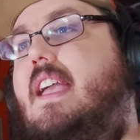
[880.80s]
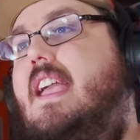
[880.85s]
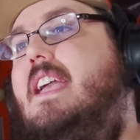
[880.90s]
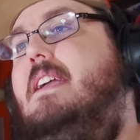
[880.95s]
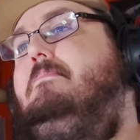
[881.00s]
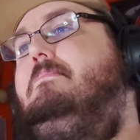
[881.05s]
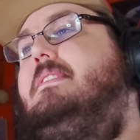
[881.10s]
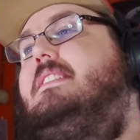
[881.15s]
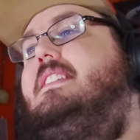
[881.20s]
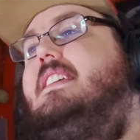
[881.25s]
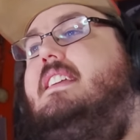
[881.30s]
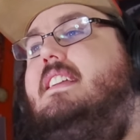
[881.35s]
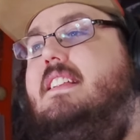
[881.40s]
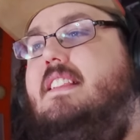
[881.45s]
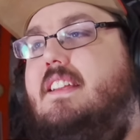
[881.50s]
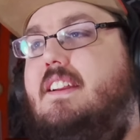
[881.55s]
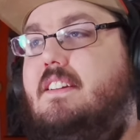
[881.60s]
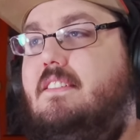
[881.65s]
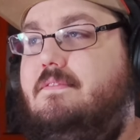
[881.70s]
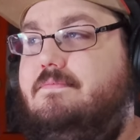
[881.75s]
in
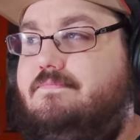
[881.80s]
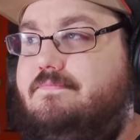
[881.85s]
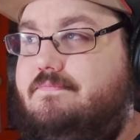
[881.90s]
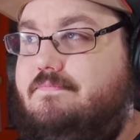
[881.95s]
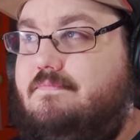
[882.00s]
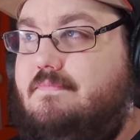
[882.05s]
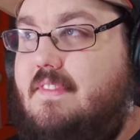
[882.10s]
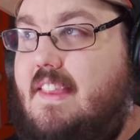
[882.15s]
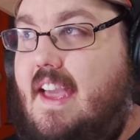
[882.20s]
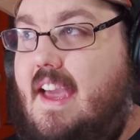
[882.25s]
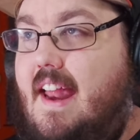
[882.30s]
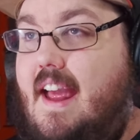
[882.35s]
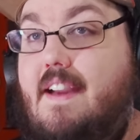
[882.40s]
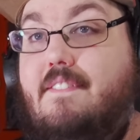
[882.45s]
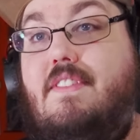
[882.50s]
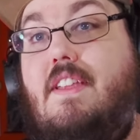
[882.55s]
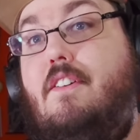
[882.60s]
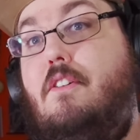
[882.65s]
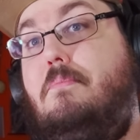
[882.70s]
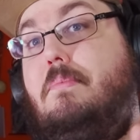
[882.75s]
particular that
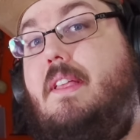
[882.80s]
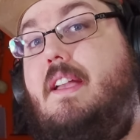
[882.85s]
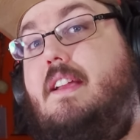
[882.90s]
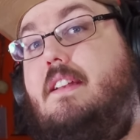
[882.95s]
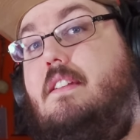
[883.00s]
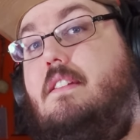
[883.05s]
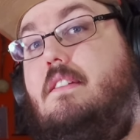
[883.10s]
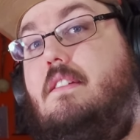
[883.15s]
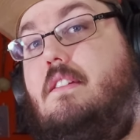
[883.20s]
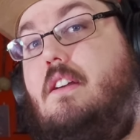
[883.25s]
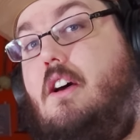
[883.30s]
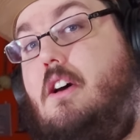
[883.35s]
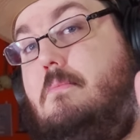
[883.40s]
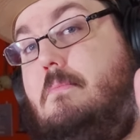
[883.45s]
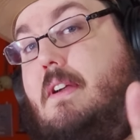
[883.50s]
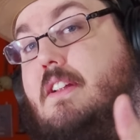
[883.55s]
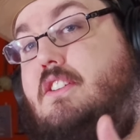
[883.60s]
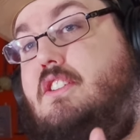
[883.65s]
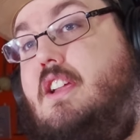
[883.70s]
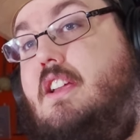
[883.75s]
I've never played
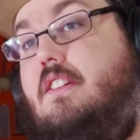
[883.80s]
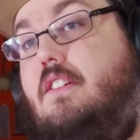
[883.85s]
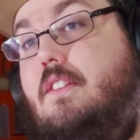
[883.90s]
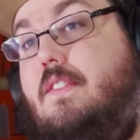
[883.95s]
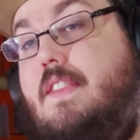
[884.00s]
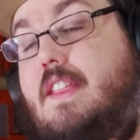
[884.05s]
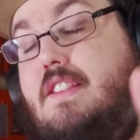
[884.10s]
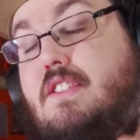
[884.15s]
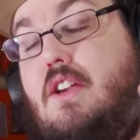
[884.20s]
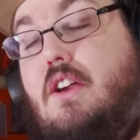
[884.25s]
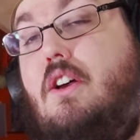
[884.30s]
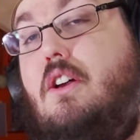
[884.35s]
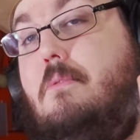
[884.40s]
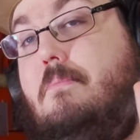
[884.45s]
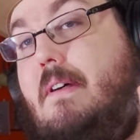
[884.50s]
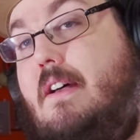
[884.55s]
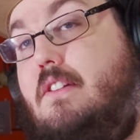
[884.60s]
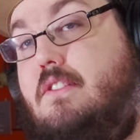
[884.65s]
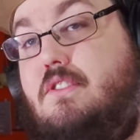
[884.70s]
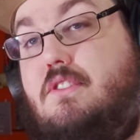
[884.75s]
on my channel. That's all
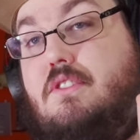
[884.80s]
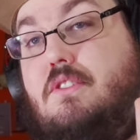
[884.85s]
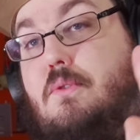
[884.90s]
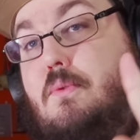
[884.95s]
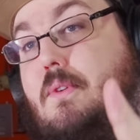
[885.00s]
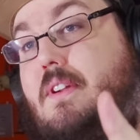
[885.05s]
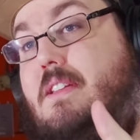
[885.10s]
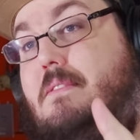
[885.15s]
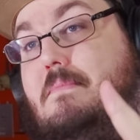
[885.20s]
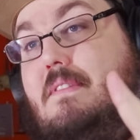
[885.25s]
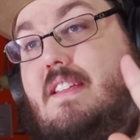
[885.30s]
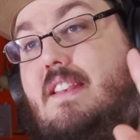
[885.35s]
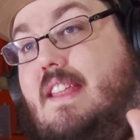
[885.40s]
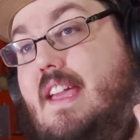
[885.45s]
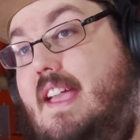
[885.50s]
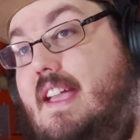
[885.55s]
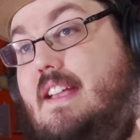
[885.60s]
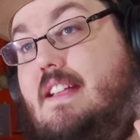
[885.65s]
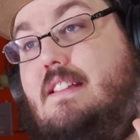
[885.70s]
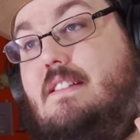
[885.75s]
about screaming
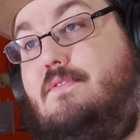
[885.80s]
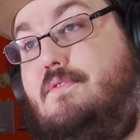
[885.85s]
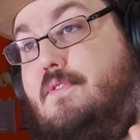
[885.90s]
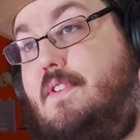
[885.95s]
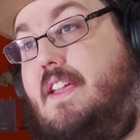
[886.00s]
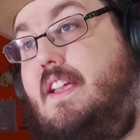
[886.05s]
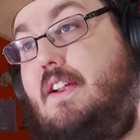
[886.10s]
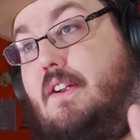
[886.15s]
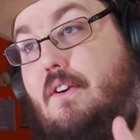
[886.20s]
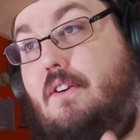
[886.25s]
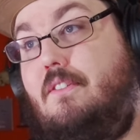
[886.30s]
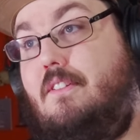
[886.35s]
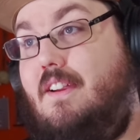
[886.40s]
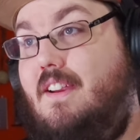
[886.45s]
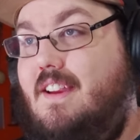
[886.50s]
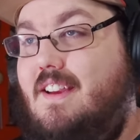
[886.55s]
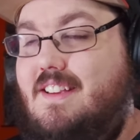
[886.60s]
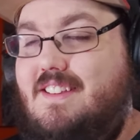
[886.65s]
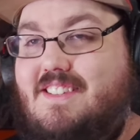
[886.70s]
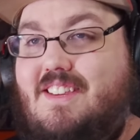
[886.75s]
and fear.
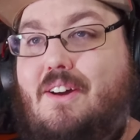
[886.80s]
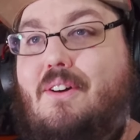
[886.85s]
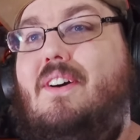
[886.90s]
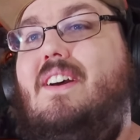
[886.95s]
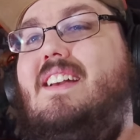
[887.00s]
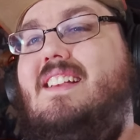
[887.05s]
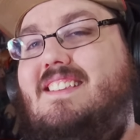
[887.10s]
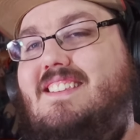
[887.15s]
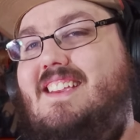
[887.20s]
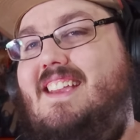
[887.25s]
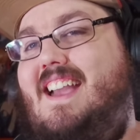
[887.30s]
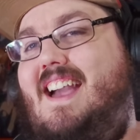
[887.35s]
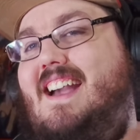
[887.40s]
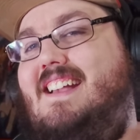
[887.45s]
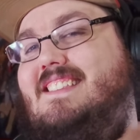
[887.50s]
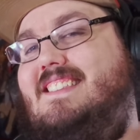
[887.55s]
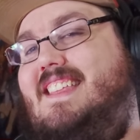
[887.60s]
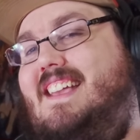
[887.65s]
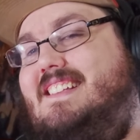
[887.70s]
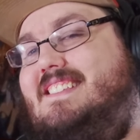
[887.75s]
So, see you
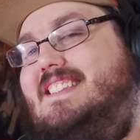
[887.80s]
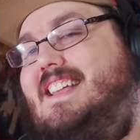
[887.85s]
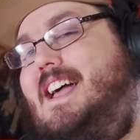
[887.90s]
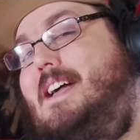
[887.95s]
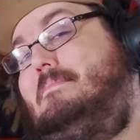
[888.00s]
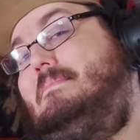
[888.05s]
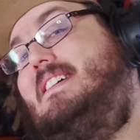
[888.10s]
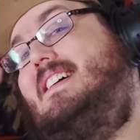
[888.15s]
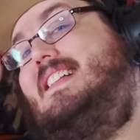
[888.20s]
guys next time.